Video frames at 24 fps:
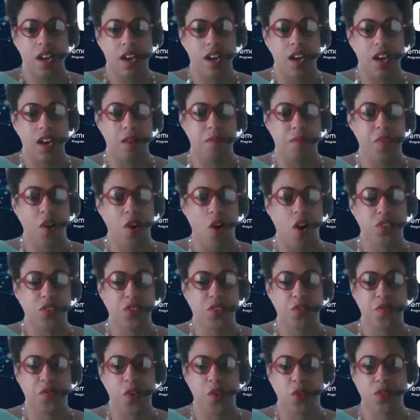Um, there are
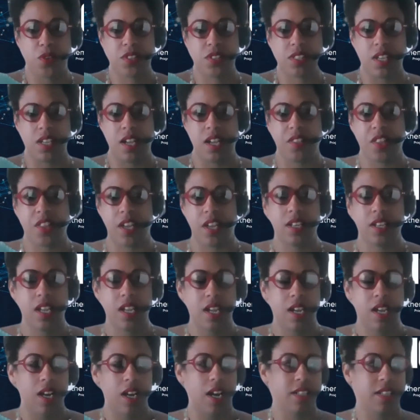also folks uh, that
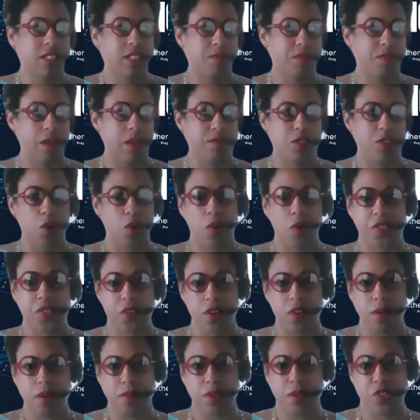uh, sometimes don't want
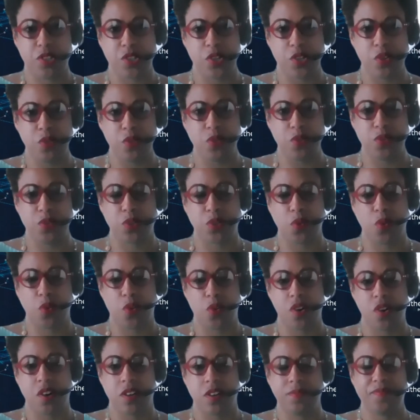their image used
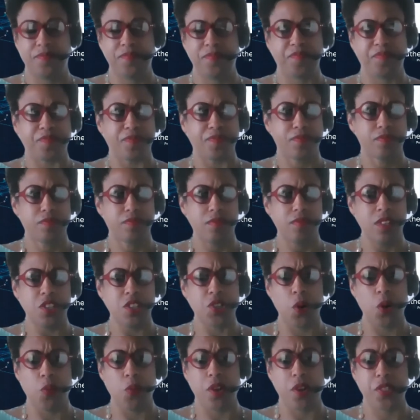or
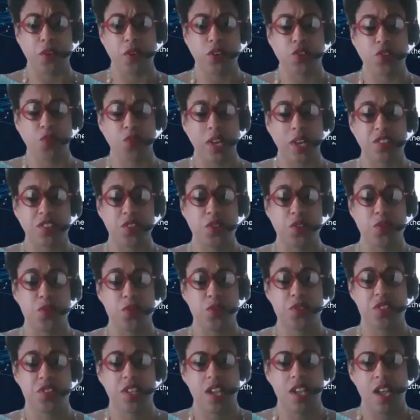don't want their address
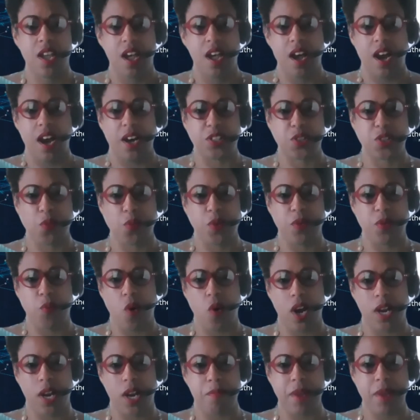used. so we
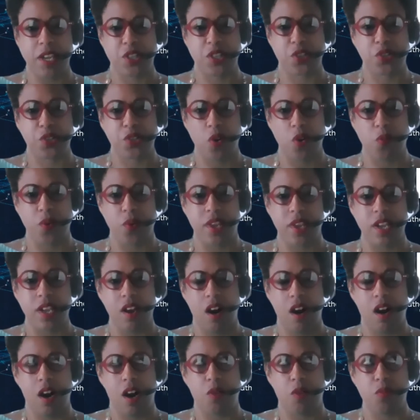want to make sure we
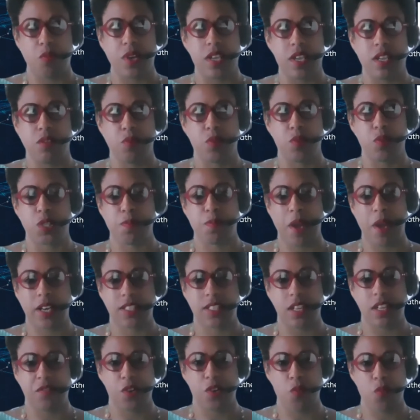we
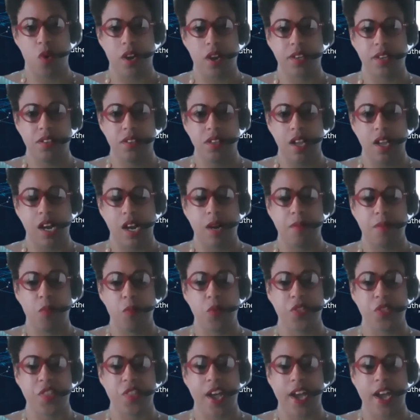respect everyone um,
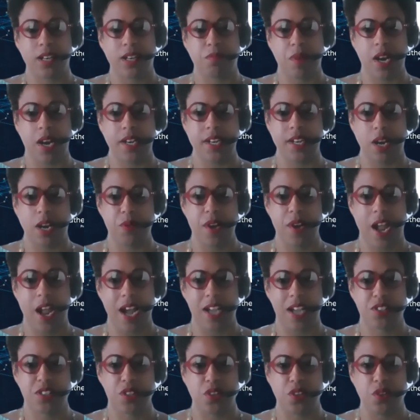with that in mind, I would
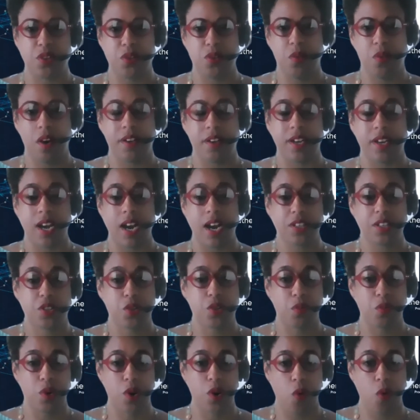ask you not
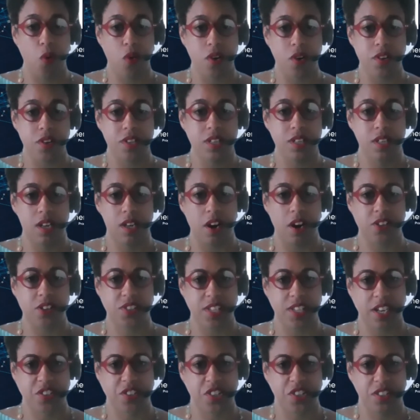to record our
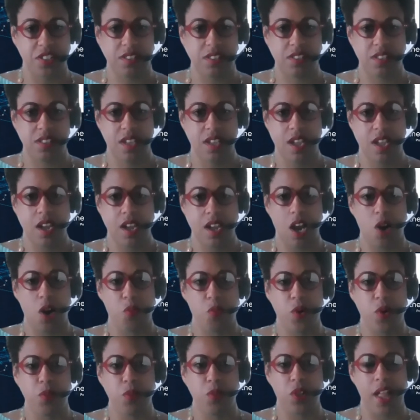sessions. Uh,
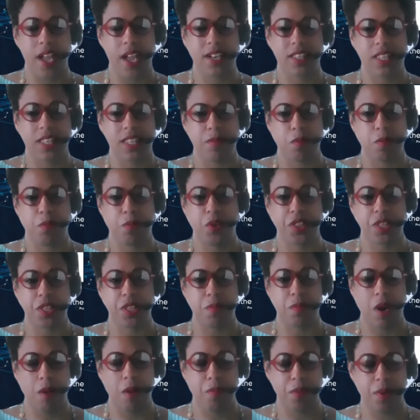we will edit them and put
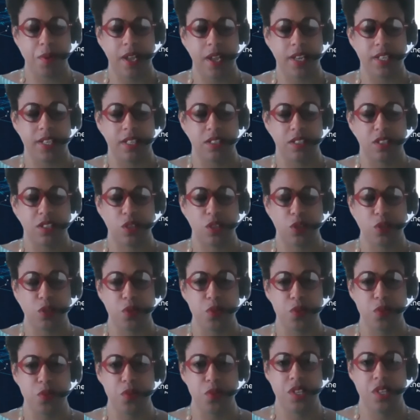them up and
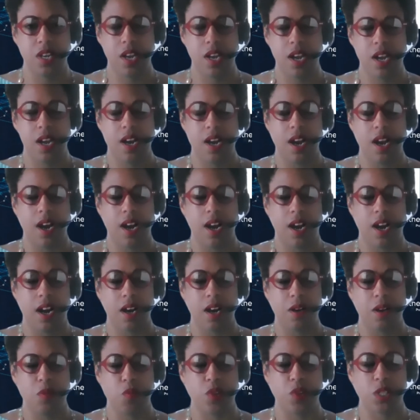include
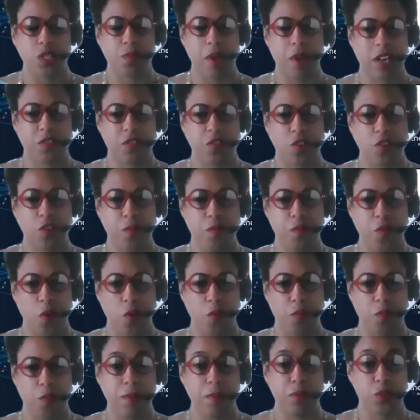uh, respect for,
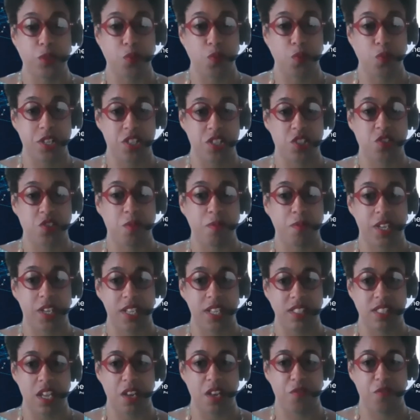for people's wishes from the
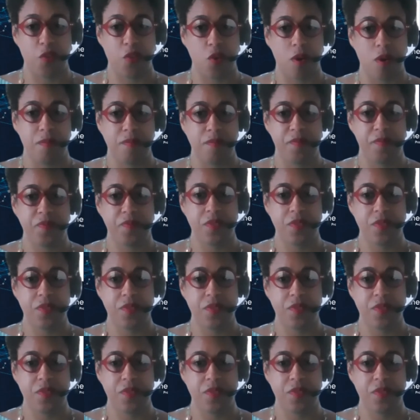consent form.